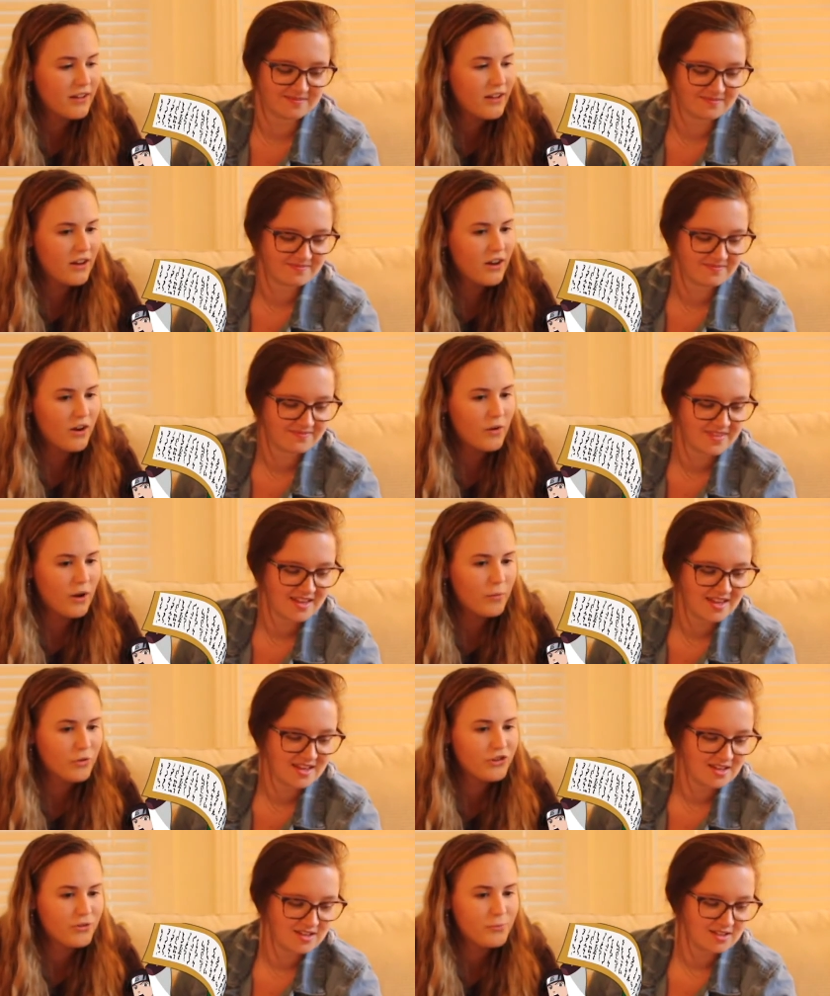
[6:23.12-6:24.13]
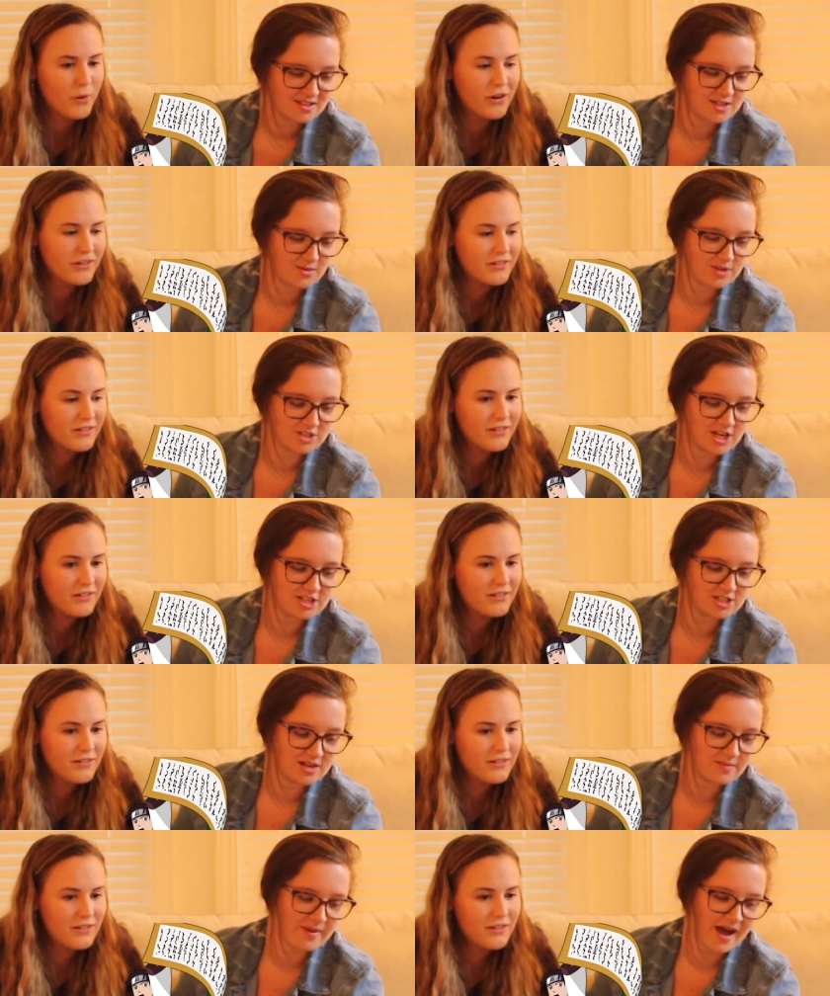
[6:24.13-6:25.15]
Speaker 1: one. Okay, we'll just mark So we're
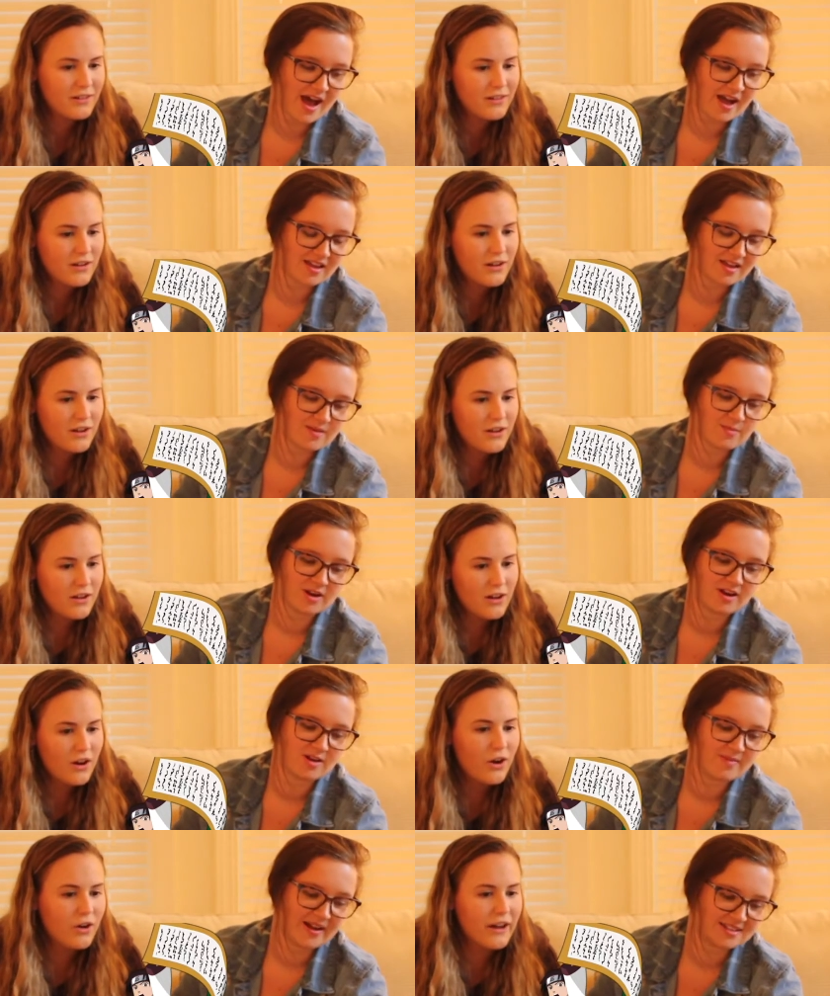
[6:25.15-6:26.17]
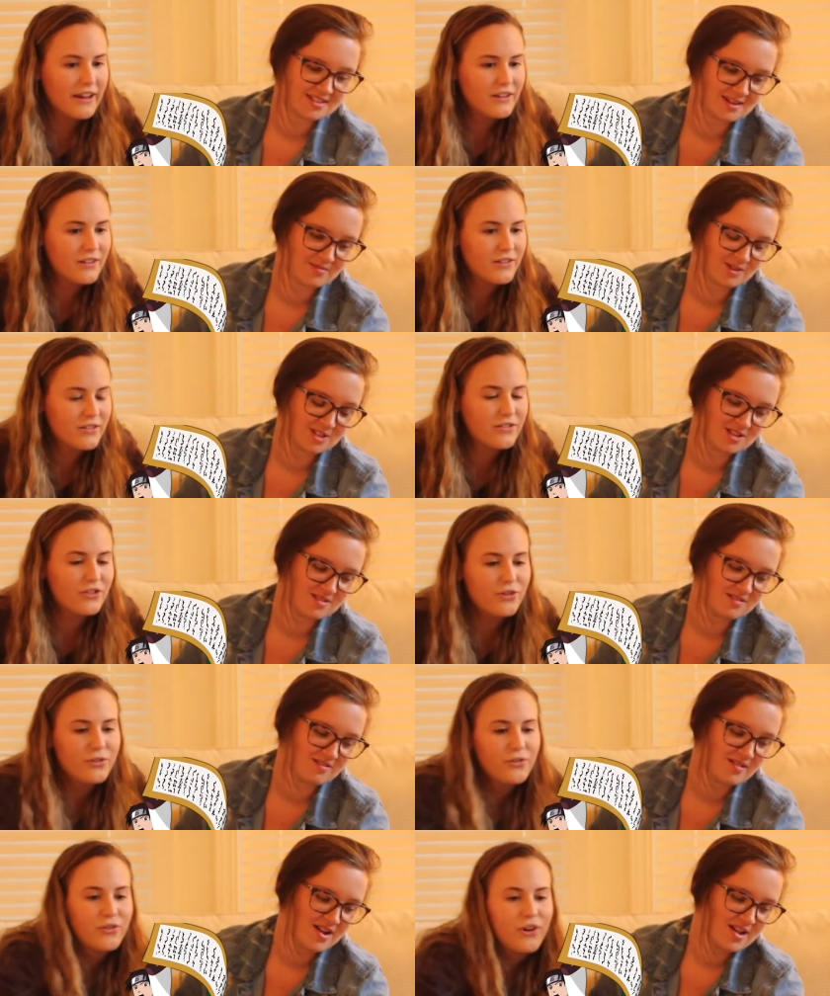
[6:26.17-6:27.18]
changing it back, and we're gonna go back Okay, to number two.
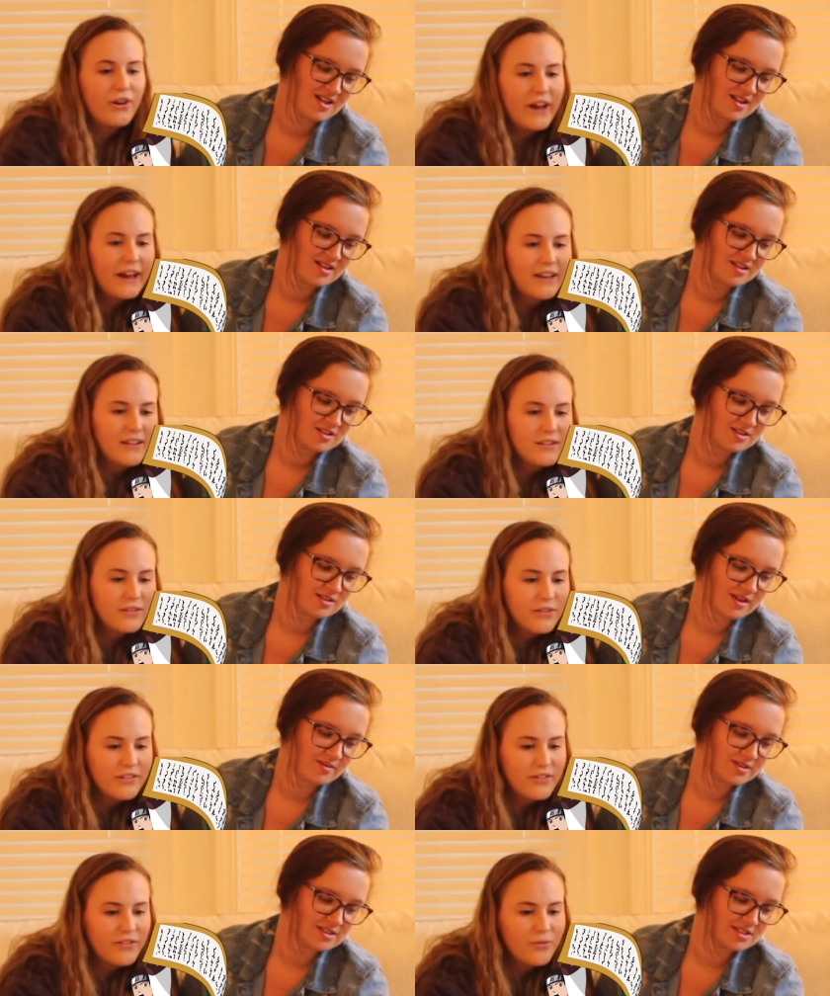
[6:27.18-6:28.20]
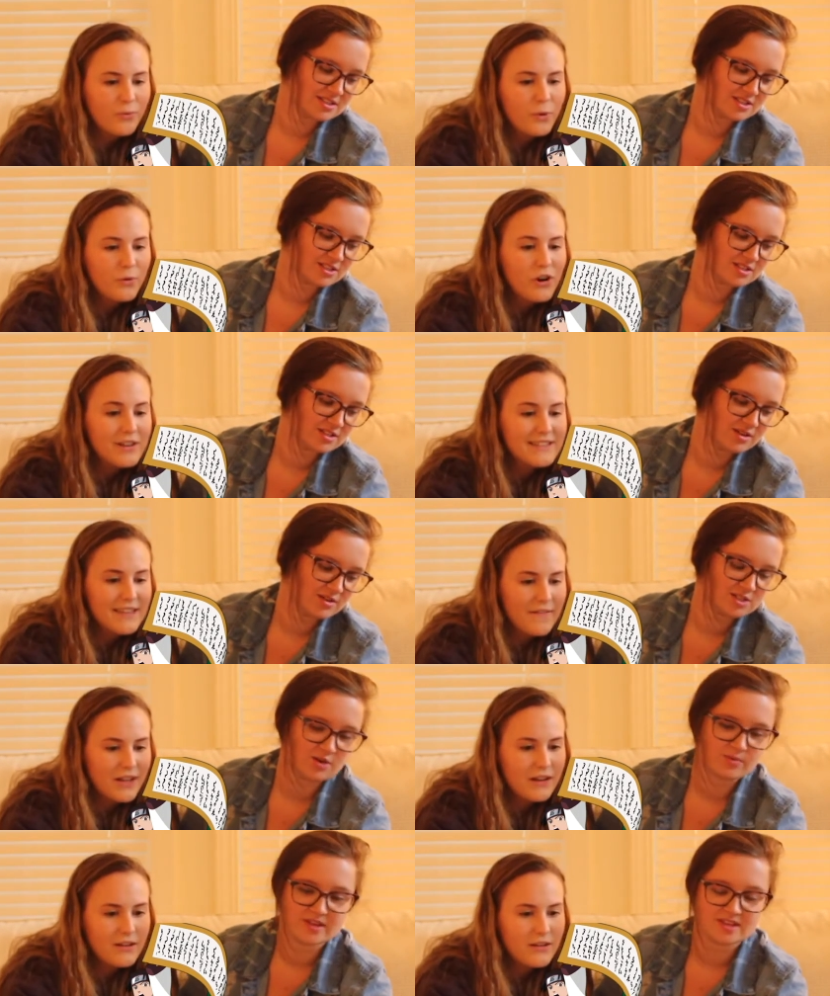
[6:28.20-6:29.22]
two. Okay. So that was- we were on
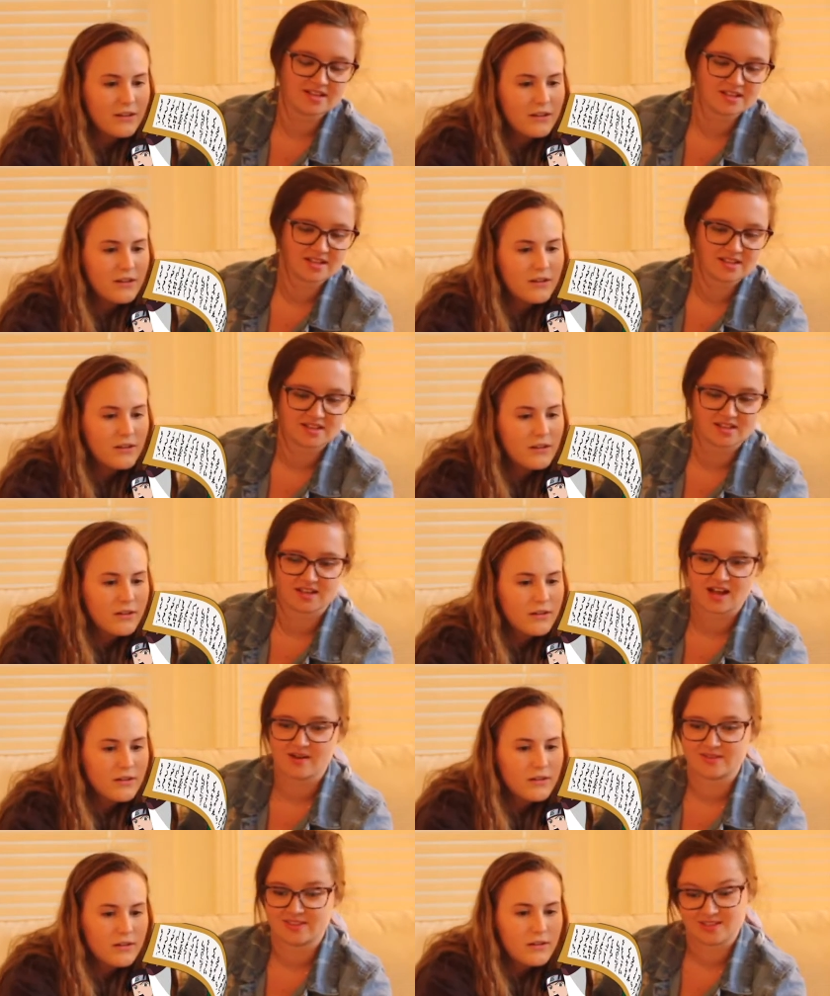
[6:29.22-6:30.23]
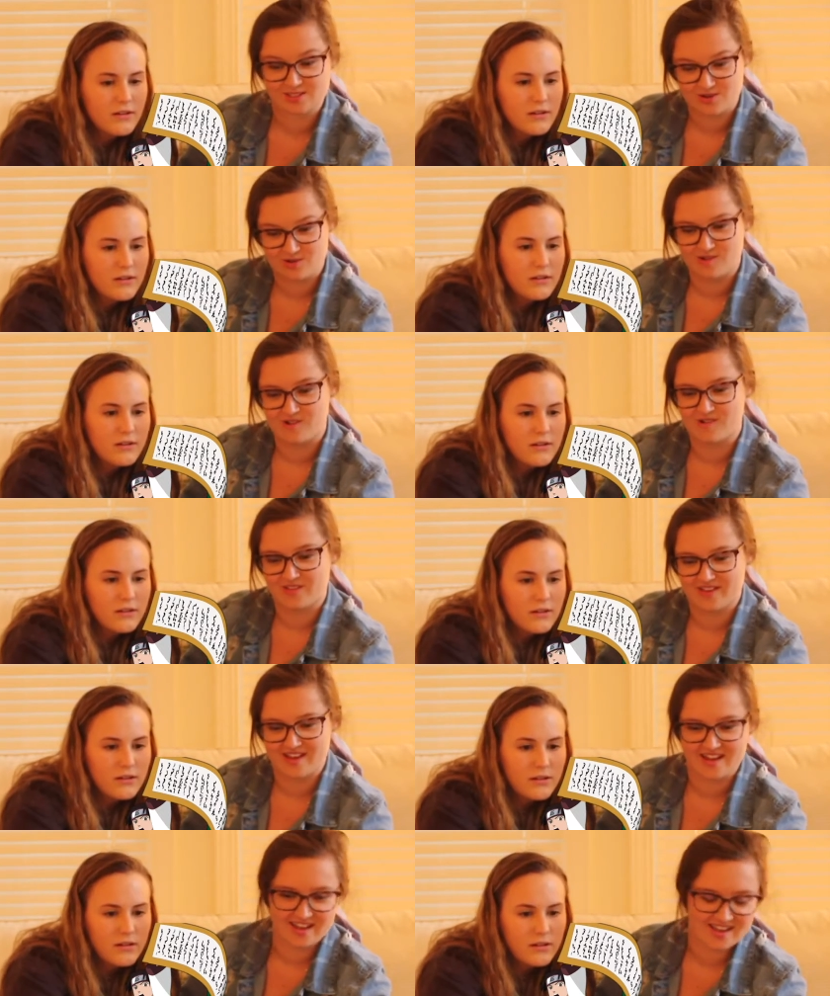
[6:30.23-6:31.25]
seven. So we think the guy with the scroll
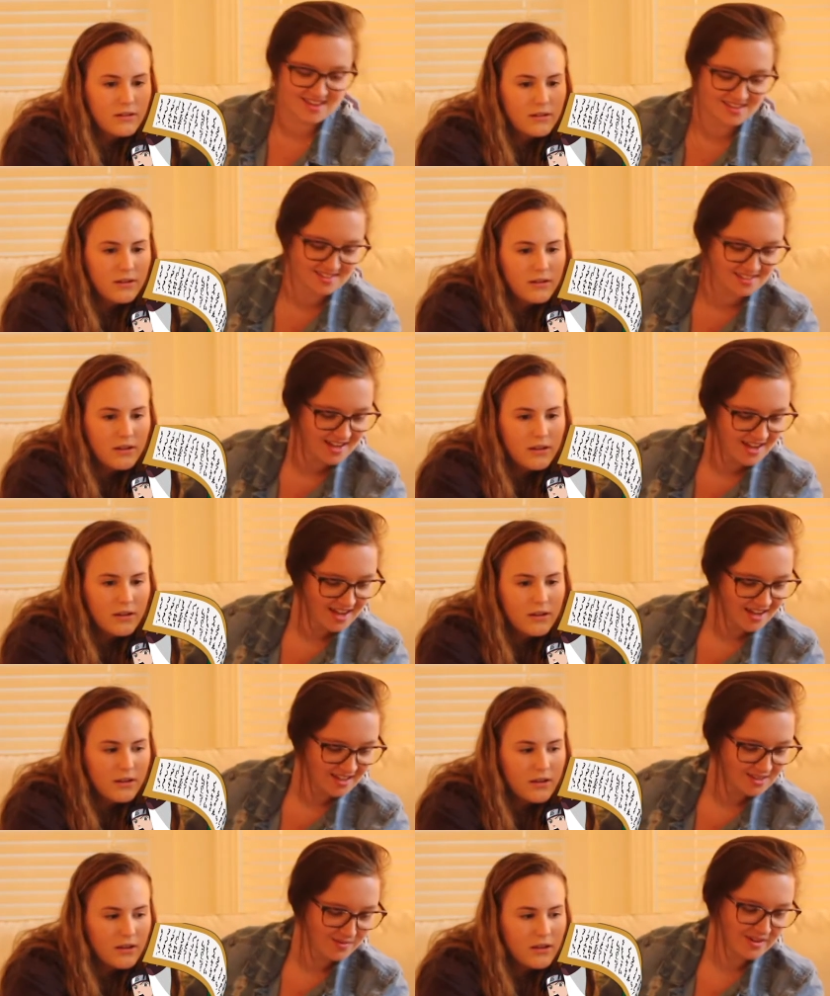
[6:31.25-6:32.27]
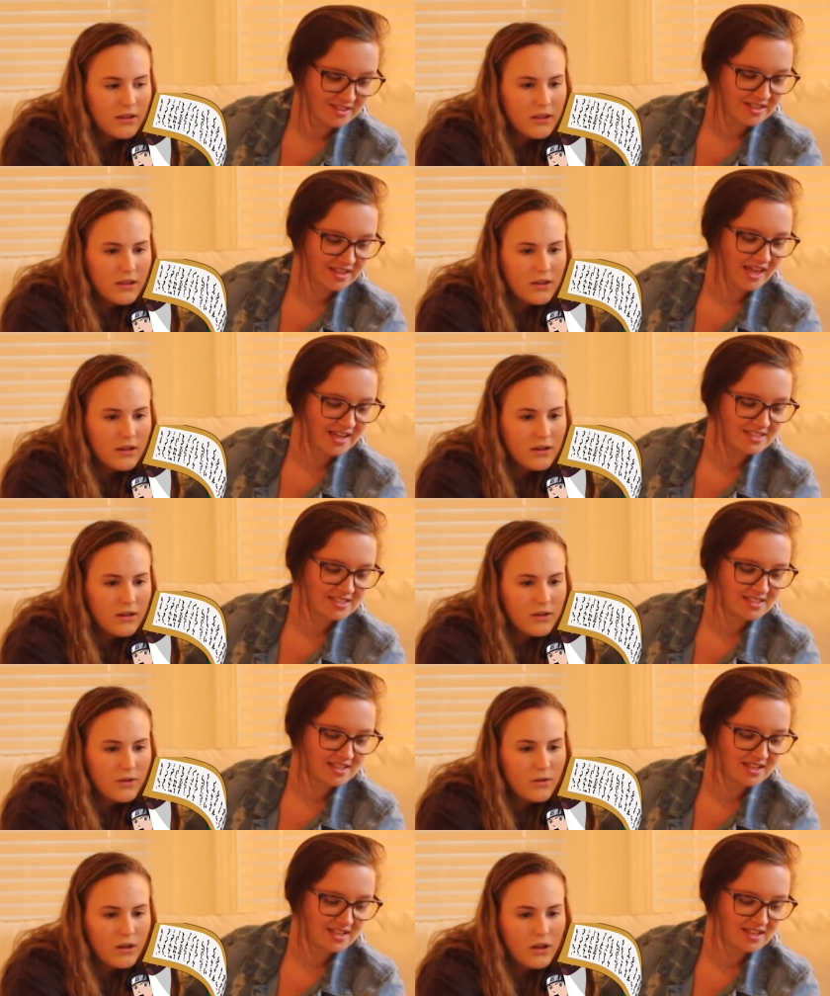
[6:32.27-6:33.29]
thing is the one that
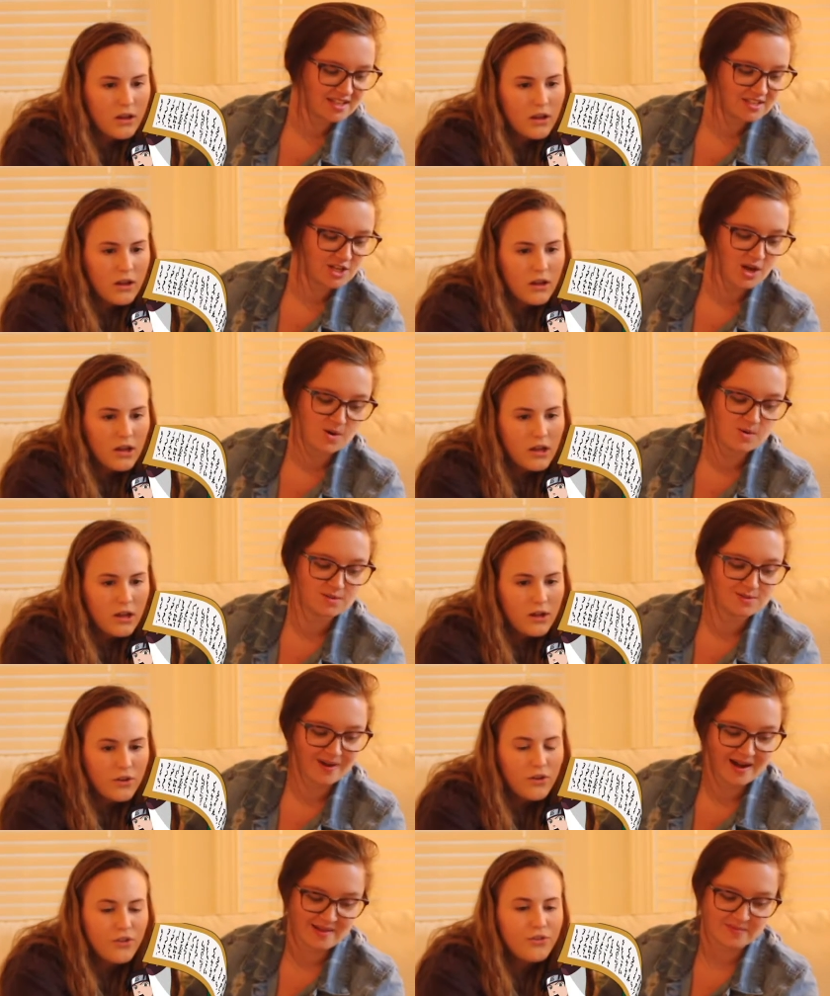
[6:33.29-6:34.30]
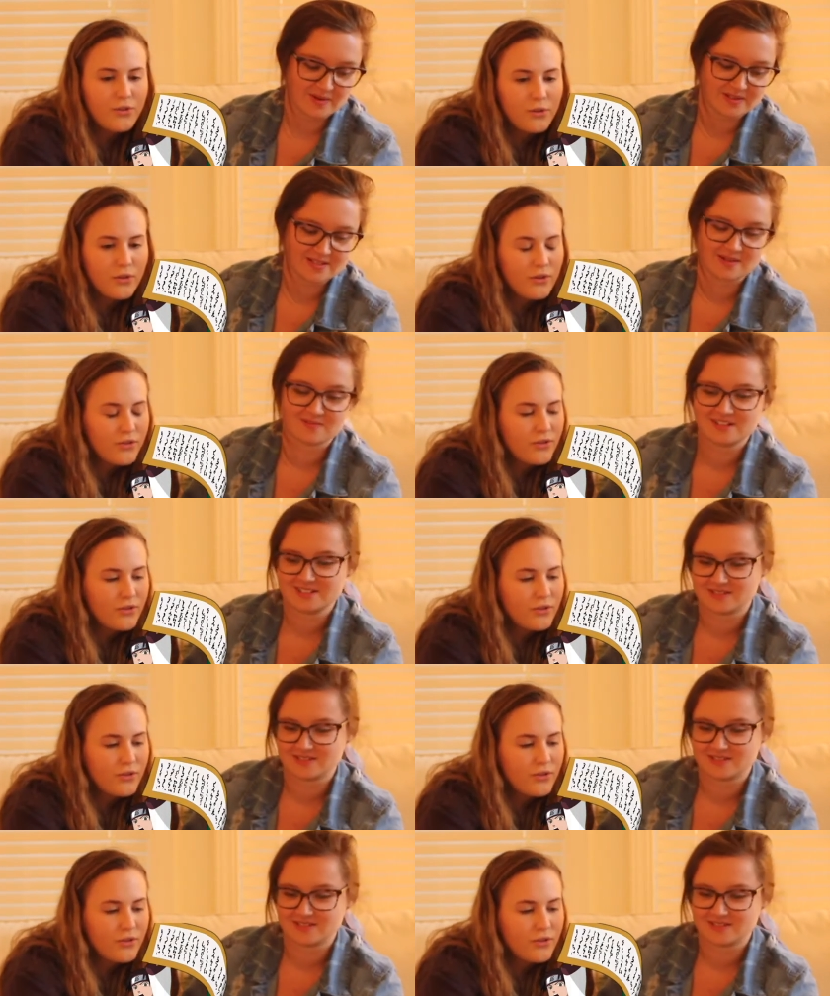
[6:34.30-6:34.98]
likes toads, writing books, and